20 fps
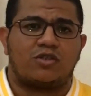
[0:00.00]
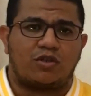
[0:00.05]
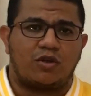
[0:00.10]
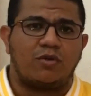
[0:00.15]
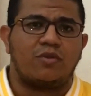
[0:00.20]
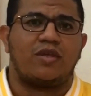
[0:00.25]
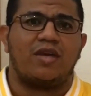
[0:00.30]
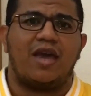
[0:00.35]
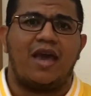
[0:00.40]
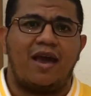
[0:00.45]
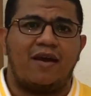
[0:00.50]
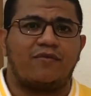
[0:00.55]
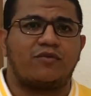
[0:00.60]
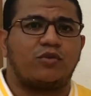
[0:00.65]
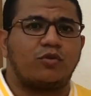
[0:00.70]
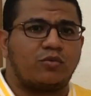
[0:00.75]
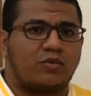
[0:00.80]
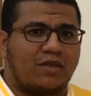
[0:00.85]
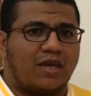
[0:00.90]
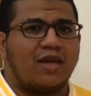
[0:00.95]
so they have
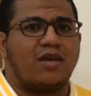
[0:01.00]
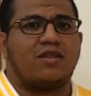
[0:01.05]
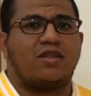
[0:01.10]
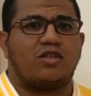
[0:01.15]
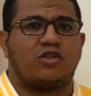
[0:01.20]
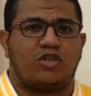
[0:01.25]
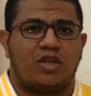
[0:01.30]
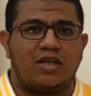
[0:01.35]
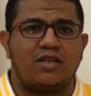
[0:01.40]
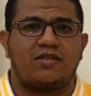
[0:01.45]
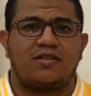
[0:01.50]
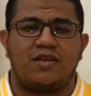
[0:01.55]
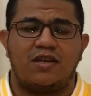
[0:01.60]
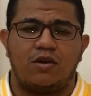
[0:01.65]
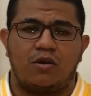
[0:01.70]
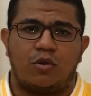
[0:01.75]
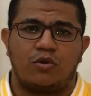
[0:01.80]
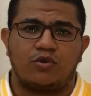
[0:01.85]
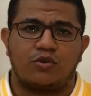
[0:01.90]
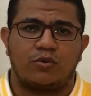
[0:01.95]
to take the
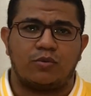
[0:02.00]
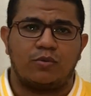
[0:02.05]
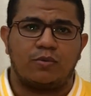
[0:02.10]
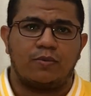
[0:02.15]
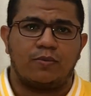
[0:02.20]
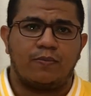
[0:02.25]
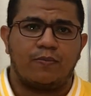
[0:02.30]
GT also.